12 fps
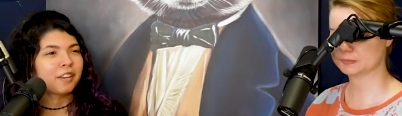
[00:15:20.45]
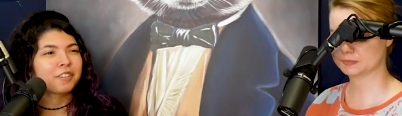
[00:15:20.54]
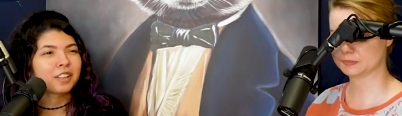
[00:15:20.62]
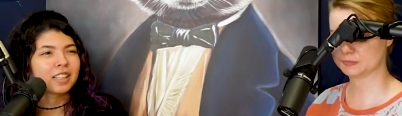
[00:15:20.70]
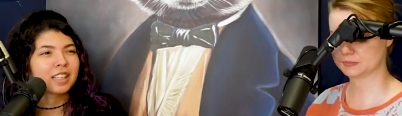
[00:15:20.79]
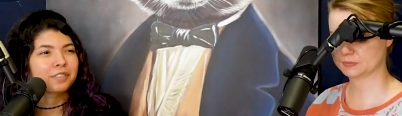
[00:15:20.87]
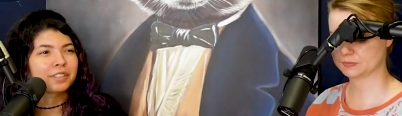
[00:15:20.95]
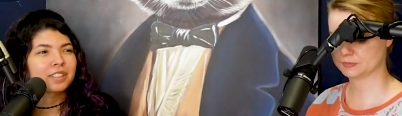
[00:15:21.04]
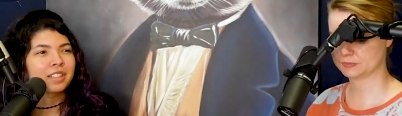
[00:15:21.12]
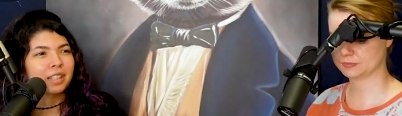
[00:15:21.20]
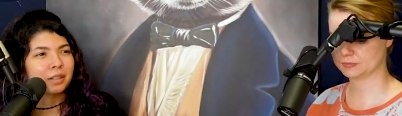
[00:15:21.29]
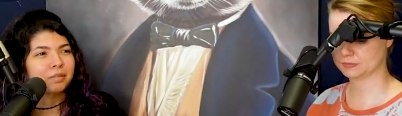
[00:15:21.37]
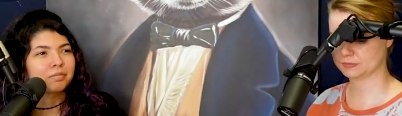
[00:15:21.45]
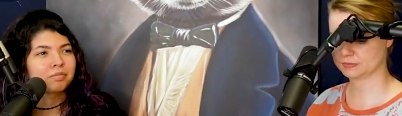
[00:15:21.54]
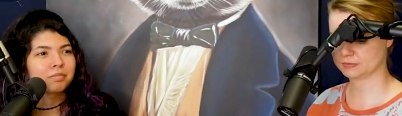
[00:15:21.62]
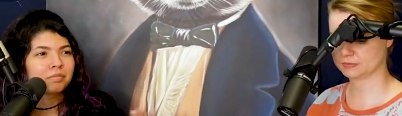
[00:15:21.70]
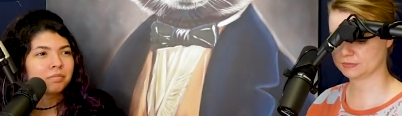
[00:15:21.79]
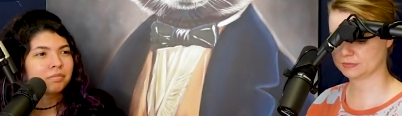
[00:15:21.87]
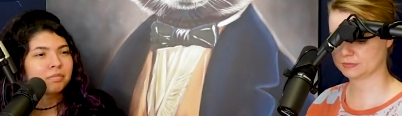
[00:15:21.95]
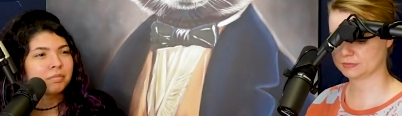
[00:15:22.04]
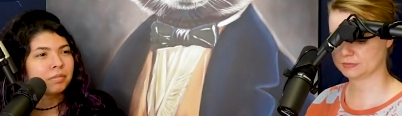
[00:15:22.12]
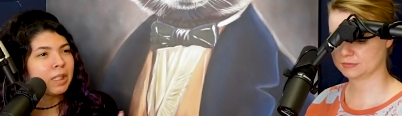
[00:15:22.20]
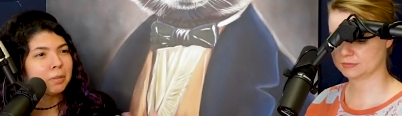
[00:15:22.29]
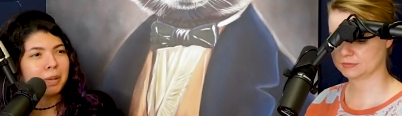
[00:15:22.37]
Speaker 1: I feel like if it's like
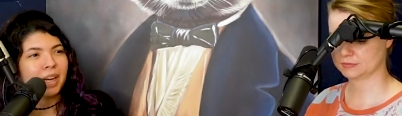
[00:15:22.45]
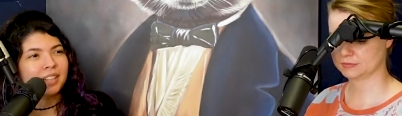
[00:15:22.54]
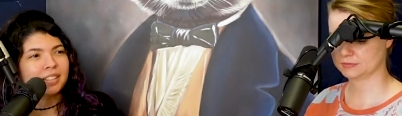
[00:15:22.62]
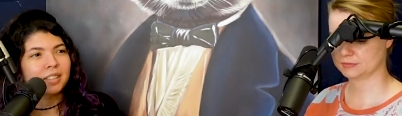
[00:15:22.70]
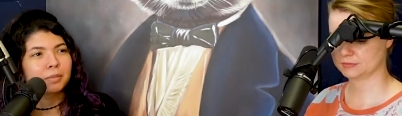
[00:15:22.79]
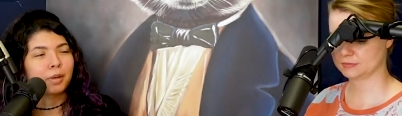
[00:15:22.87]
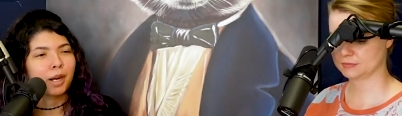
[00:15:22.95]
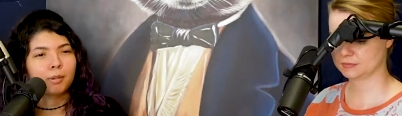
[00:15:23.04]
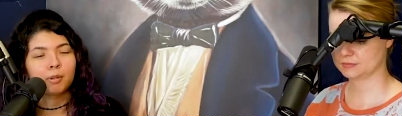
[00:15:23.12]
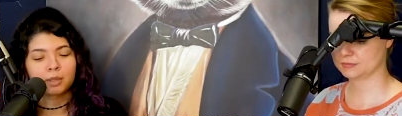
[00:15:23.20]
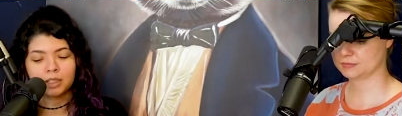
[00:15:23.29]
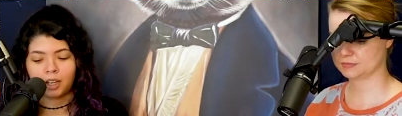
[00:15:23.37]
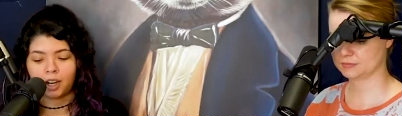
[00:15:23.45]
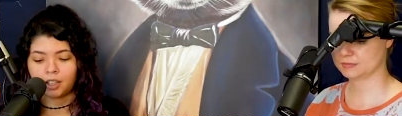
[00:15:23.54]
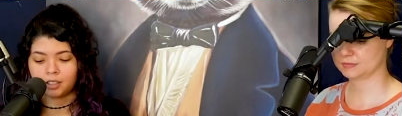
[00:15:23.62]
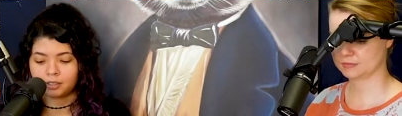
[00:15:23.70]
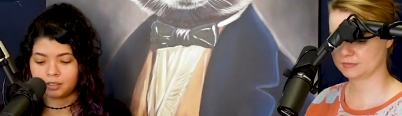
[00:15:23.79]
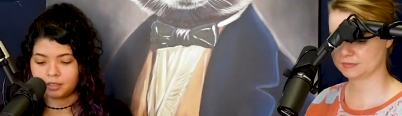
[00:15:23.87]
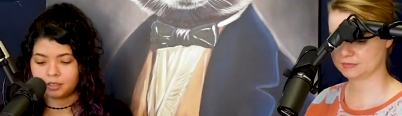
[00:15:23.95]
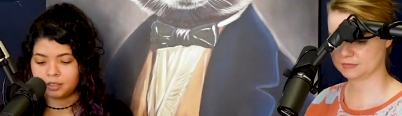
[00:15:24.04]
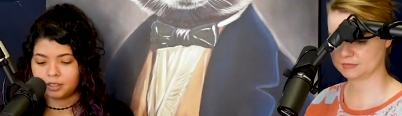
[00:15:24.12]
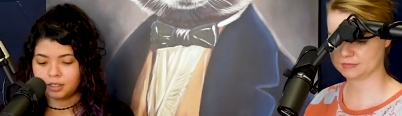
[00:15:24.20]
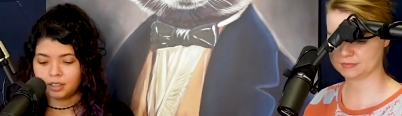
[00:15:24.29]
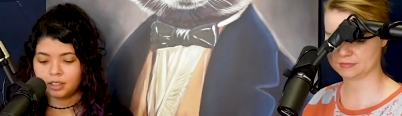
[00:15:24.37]
in passing, probably not.
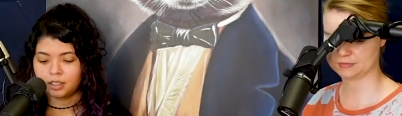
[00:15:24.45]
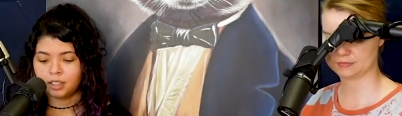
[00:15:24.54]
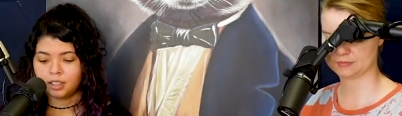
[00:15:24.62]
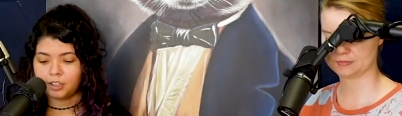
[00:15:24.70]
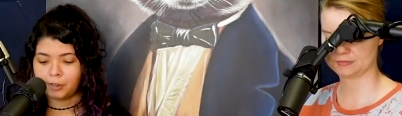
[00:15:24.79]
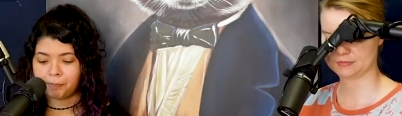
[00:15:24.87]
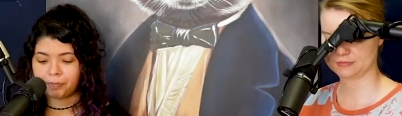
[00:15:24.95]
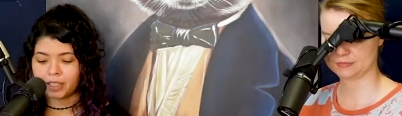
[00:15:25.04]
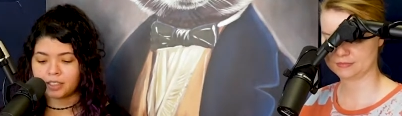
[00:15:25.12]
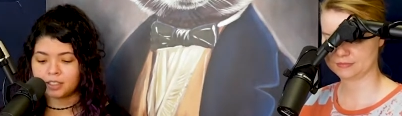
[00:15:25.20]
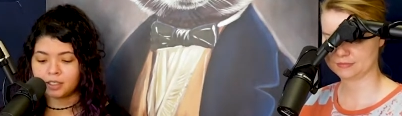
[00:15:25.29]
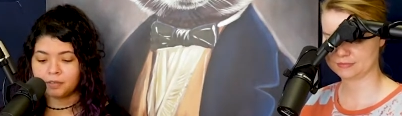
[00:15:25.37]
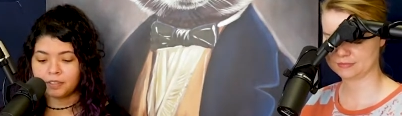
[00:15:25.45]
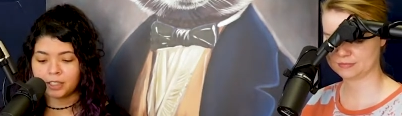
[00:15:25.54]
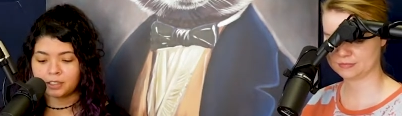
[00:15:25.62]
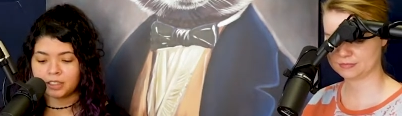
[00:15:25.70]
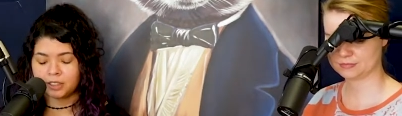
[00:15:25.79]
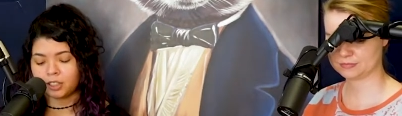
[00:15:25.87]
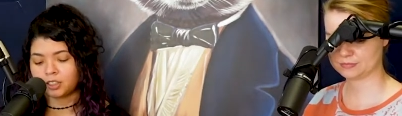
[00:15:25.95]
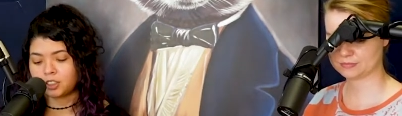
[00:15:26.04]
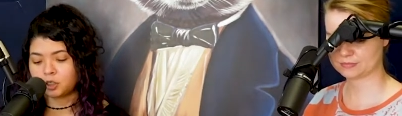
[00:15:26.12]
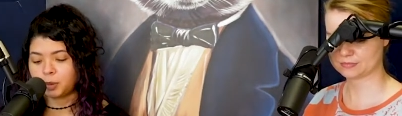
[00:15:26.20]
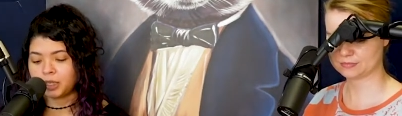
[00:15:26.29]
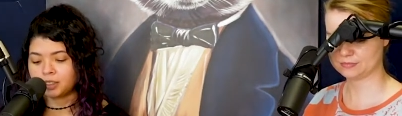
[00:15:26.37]
Um, some VOCs are
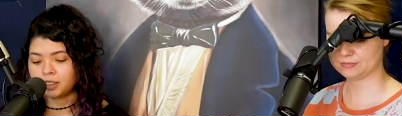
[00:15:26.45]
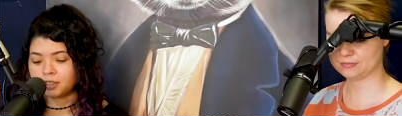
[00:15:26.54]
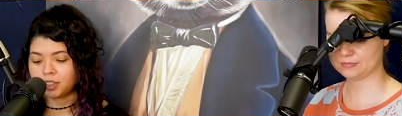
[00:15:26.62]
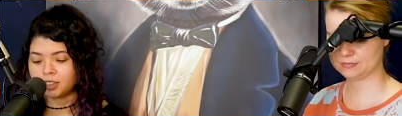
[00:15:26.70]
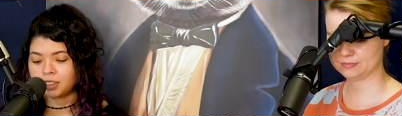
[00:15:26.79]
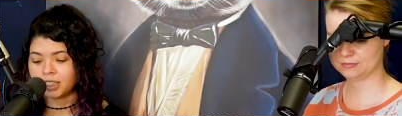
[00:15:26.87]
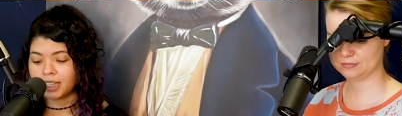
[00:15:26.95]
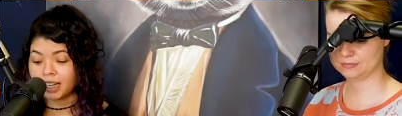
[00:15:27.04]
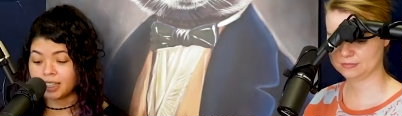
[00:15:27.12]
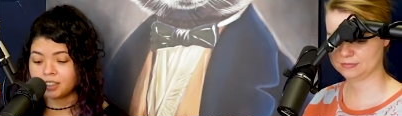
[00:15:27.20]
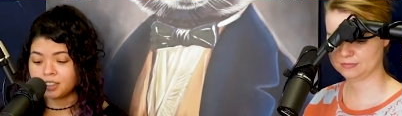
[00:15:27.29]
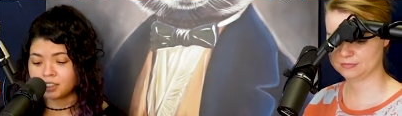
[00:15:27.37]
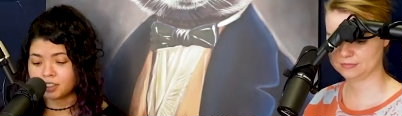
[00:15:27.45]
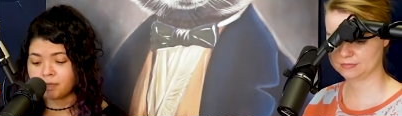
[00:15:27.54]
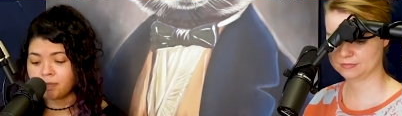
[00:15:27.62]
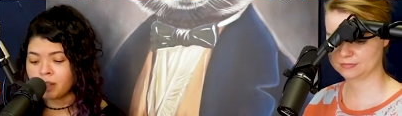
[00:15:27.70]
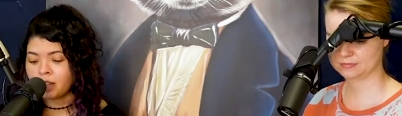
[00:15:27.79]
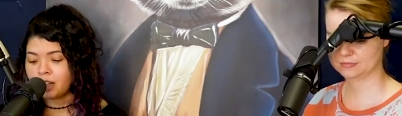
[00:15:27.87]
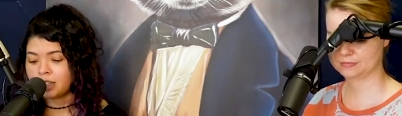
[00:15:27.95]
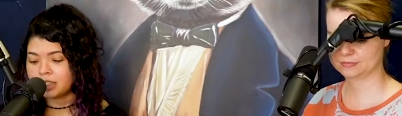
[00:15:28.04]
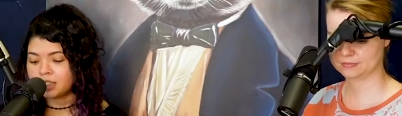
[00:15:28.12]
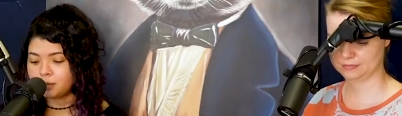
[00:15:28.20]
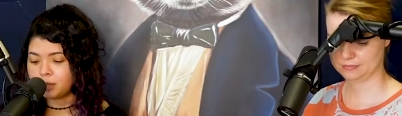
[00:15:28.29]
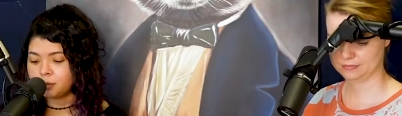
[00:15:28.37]
suspected of causing cancer,
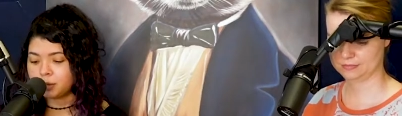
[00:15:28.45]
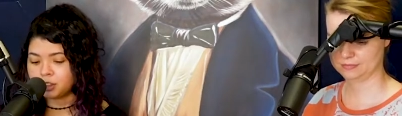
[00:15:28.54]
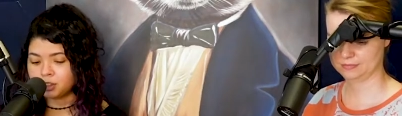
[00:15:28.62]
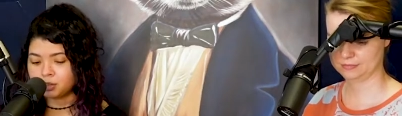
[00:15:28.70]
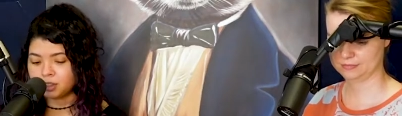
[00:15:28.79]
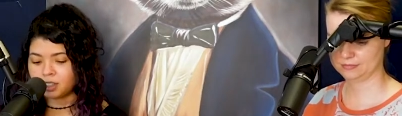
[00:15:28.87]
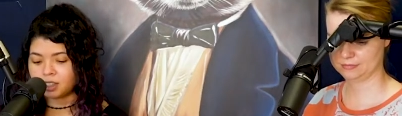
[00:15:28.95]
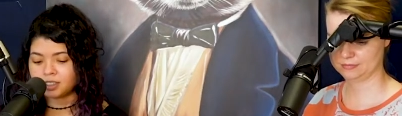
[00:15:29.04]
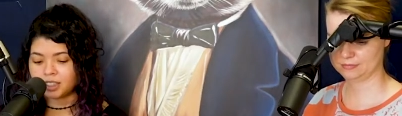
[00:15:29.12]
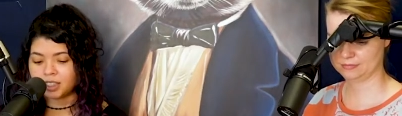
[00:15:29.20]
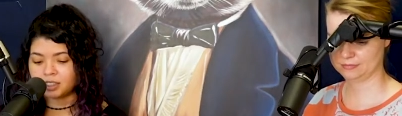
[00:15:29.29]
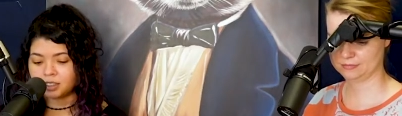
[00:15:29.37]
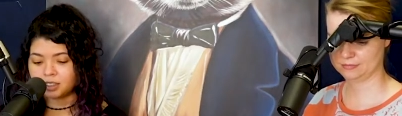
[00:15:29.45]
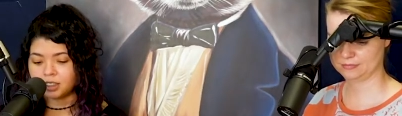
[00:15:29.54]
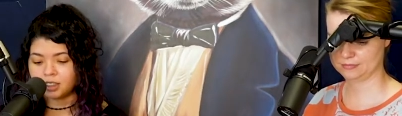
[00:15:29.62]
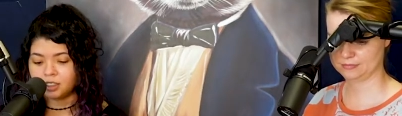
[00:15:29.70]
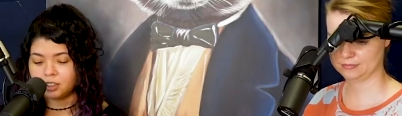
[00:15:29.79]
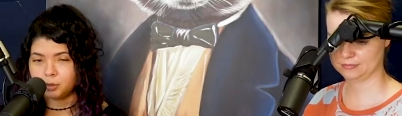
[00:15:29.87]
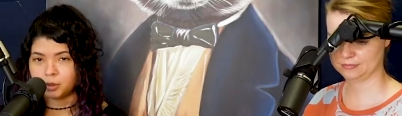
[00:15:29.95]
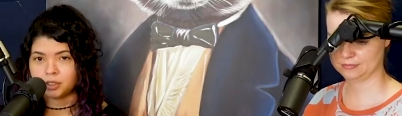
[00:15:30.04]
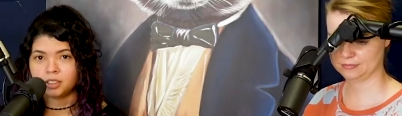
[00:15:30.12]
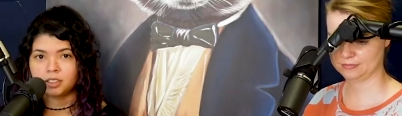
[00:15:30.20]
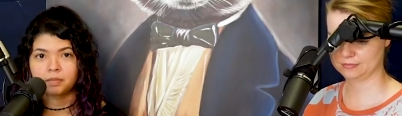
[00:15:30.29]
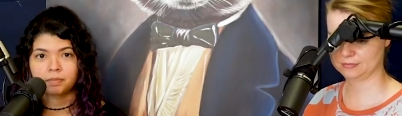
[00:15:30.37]
and some have been shown to cause cancer in
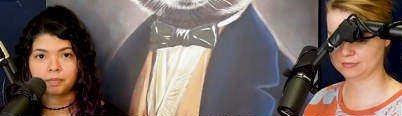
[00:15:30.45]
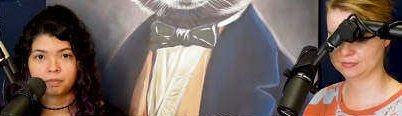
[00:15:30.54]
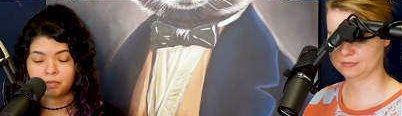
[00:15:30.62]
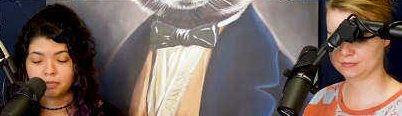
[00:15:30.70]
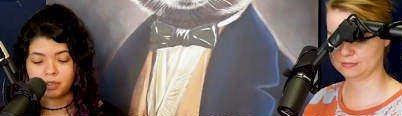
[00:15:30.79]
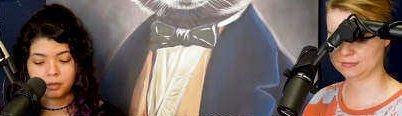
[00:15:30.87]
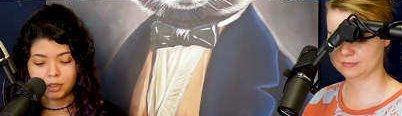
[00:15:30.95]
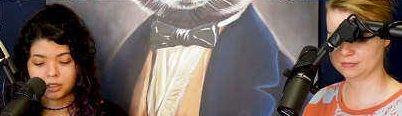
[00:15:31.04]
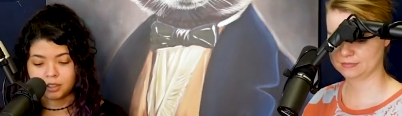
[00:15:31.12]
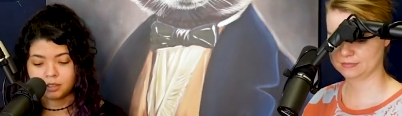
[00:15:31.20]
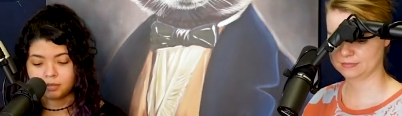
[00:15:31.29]
humans, which